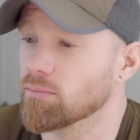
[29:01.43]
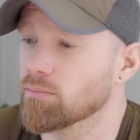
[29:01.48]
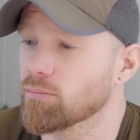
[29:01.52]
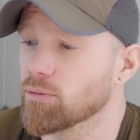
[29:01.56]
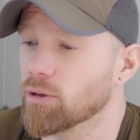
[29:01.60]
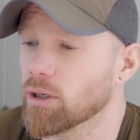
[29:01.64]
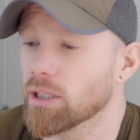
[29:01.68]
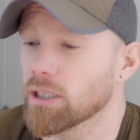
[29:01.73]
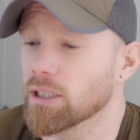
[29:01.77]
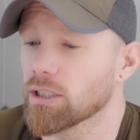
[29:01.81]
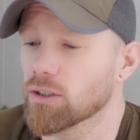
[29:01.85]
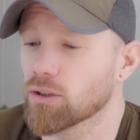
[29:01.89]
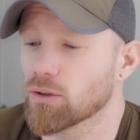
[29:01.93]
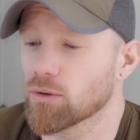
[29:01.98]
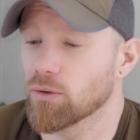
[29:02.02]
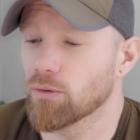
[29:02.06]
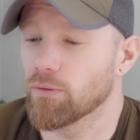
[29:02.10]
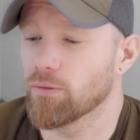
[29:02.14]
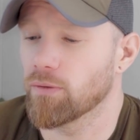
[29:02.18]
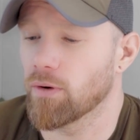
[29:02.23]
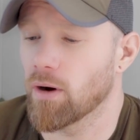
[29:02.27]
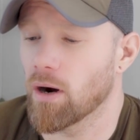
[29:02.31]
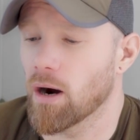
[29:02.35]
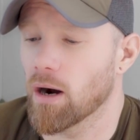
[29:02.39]
brilliant so
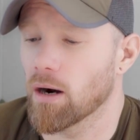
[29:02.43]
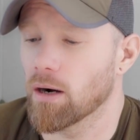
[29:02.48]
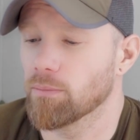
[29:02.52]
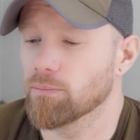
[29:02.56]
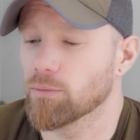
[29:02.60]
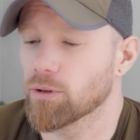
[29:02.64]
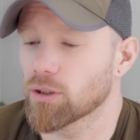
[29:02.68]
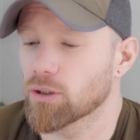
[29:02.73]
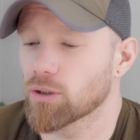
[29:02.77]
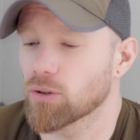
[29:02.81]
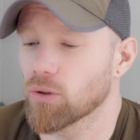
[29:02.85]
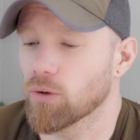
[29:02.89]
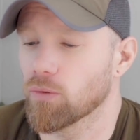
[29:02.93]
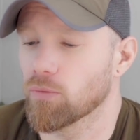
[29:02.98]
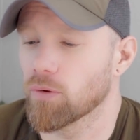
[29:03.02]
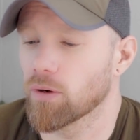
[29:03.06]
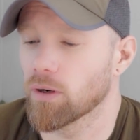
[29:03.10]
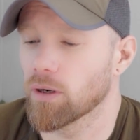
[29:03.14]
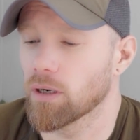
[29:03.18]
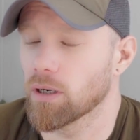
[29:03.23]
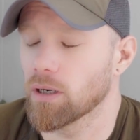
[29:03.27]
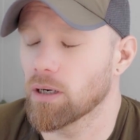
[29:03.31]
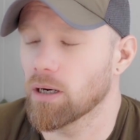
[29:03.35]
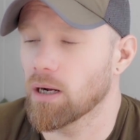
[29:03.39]
far. I'm just
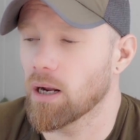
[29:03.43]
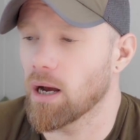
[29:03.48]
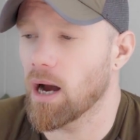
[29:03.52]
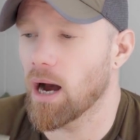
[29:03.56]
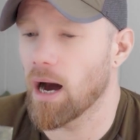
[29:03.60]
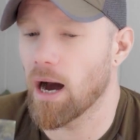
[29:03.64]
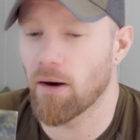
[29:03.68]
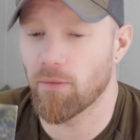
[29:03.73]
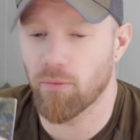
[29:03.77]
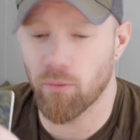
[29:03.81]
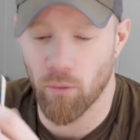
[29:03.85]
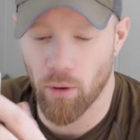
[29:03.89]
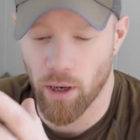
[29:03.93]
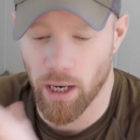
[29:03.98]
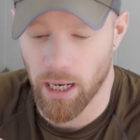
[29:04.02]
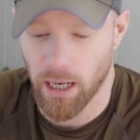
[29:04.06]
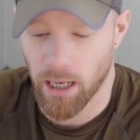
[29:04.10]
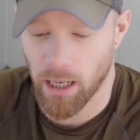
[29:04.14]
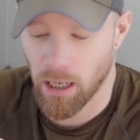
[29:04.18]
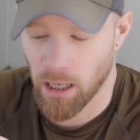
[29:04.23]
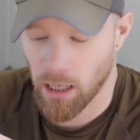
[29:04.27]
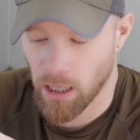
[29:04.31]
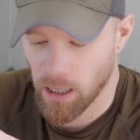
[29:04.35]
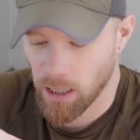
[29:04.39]
over
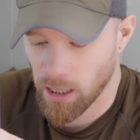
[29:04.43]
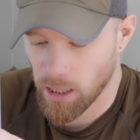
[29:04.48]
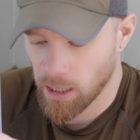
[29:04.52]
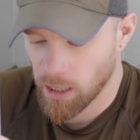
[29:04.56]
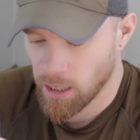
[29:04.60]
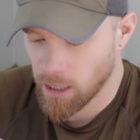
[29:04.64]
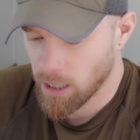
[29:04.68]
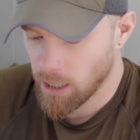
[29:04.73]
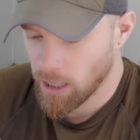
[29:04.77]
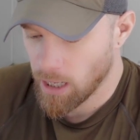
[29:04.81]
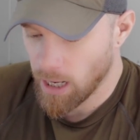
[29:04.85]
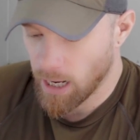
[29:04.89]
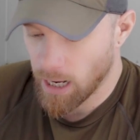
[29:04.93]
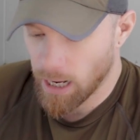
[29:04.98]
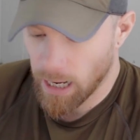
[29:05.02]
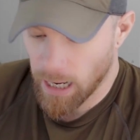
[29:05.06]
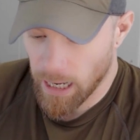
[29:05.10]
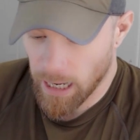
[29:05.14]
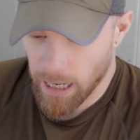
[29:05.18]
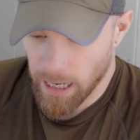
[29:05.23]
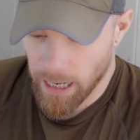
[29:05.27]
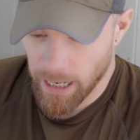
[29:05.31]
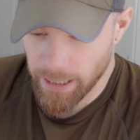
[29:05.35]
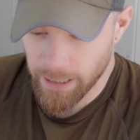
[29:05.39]
halfway.
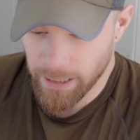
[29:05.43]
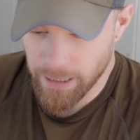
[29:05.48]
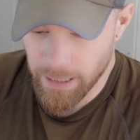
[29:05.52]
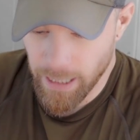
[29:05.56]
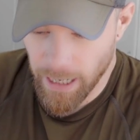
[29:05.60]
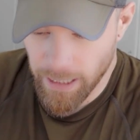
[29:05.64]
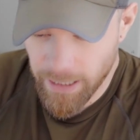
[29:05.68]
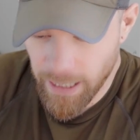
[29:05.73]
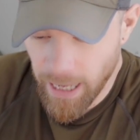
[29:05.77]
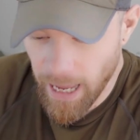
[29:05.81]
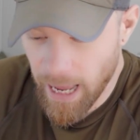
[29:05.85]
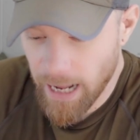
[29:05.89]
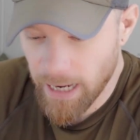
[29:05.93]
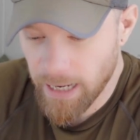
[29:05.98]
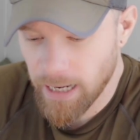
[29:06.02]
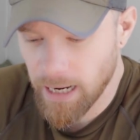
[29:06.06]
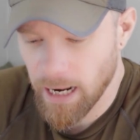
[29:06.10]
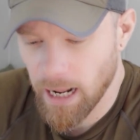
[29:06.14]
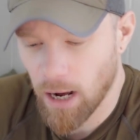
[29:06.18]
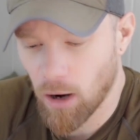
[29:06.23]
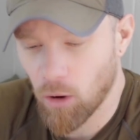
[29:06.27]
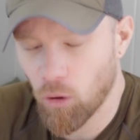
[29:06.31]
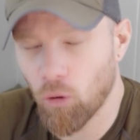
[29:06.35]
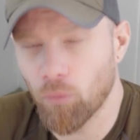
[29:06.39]
And again,
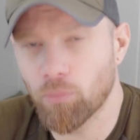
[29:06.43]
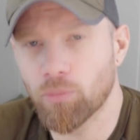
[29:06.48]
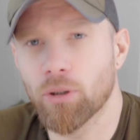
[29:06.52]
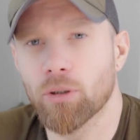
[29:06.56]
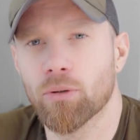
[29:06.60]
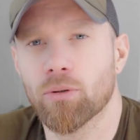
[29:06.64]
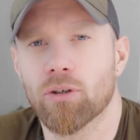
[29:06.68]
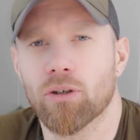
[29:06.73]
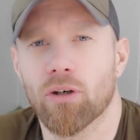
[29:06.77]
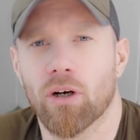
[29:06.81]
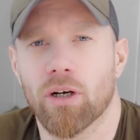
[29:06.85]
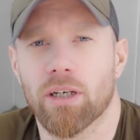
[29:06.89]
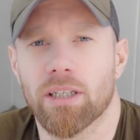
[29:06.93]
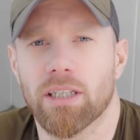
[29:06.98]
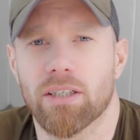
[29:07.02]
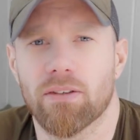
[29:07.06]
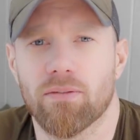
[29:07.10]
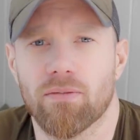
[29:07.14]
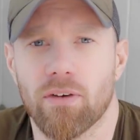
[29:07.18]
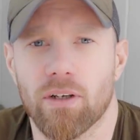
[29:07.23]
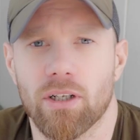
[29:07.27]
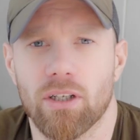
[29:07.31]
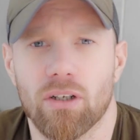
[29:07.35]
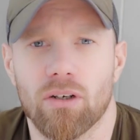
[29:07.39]
I hope you enjoyed this
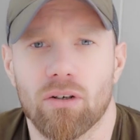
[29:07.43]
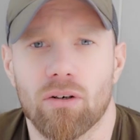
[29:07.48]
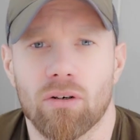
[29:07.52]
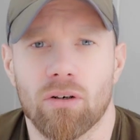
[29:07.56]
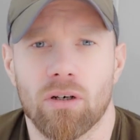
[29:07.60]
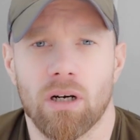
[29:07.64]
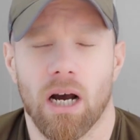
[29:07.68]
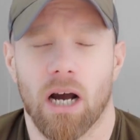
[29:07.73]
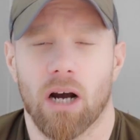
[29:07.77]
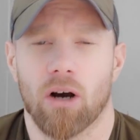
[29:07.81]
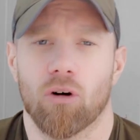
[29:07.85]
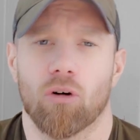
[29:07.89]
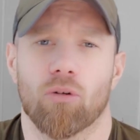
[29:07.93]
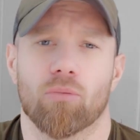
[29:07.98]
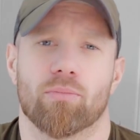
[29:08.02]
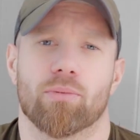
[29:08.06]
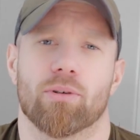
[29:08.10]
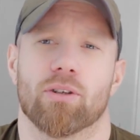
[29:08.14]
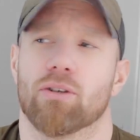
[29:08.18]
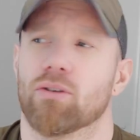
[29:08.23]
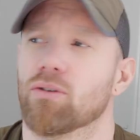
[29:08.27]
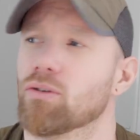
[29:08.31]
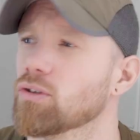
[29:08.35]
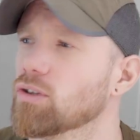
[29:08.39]
video. I hope
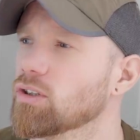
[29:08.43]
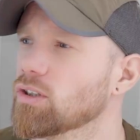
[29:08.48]
you